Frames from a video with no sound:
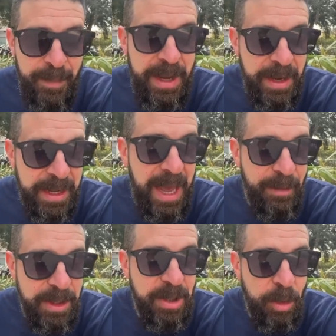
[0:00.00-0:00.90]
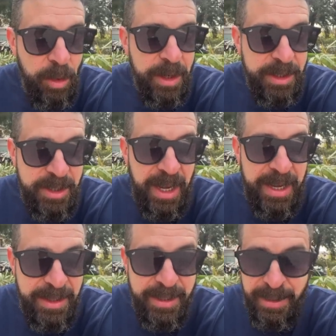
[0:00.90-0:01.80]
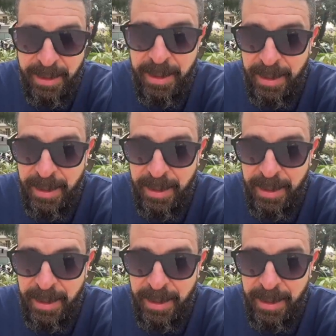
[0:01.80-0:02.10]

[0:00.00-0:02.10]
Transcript: mean a guarantor state,